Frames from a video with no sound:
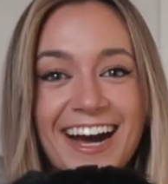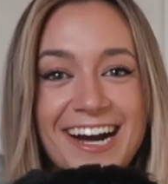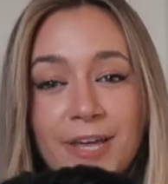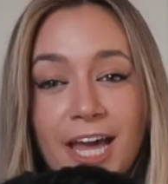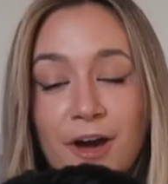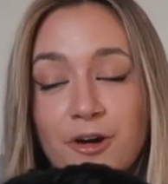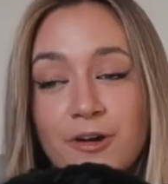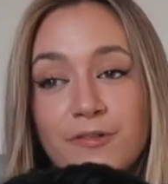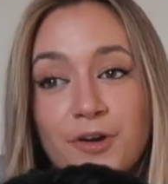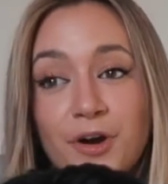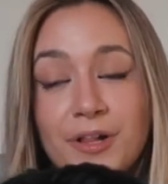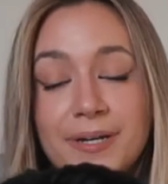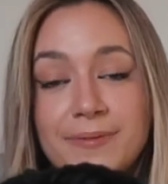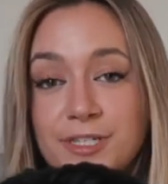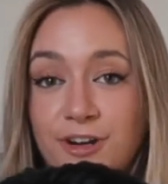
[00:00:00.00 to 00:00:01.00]
Yeah,
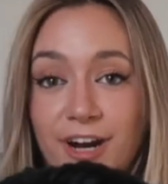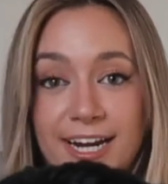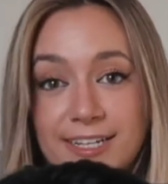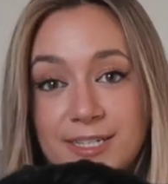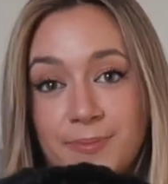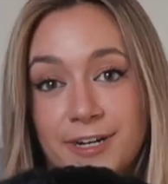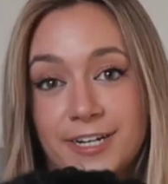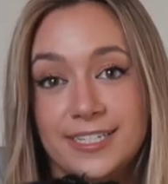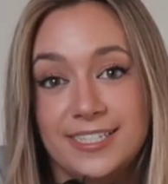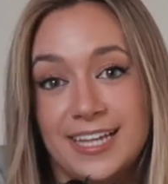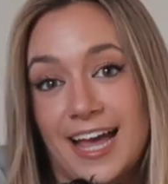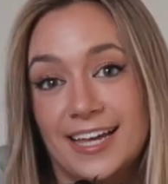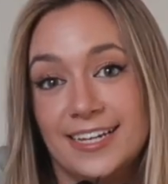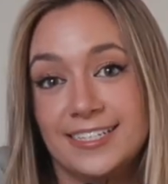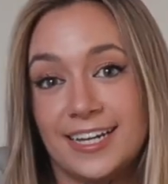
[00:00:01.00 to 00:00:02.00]
overall it was a great experience
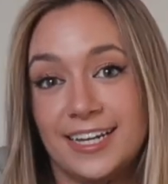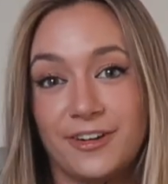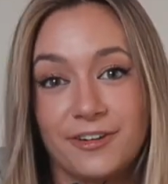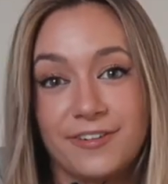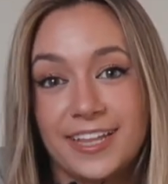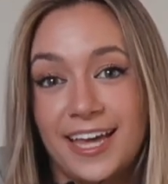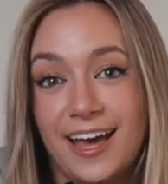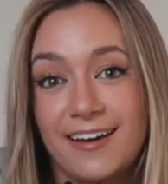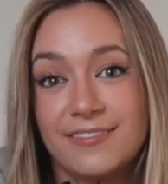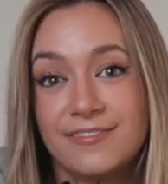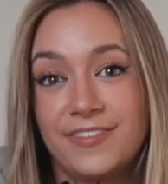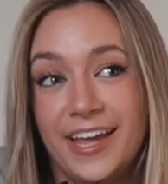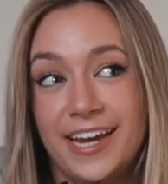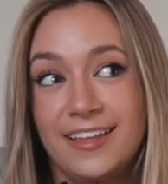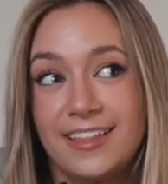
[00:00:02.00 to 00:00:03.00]
and I don't really have
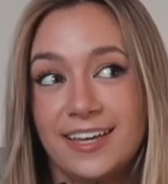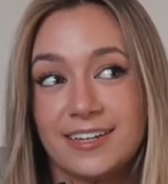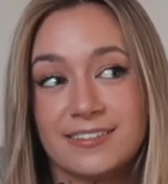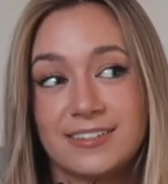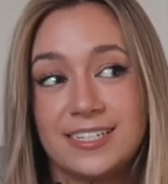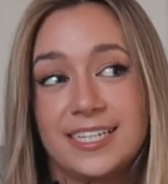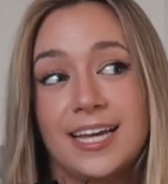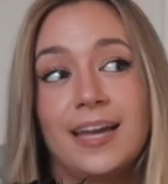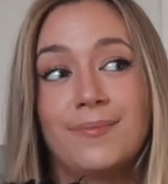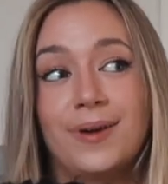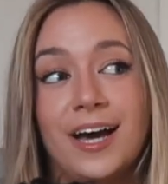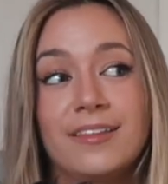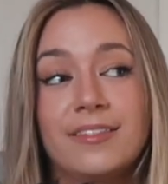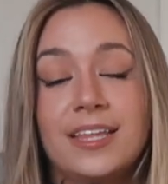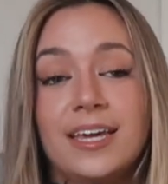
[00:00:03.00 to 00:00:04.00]
anything else to say
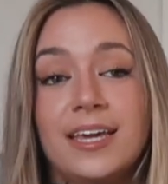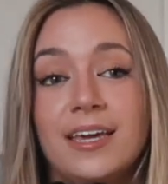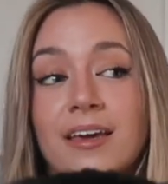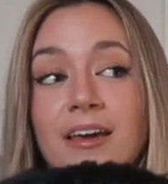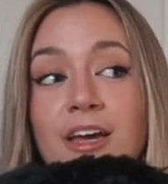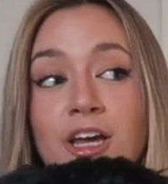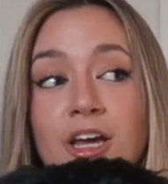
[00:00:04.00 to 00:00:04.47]
about the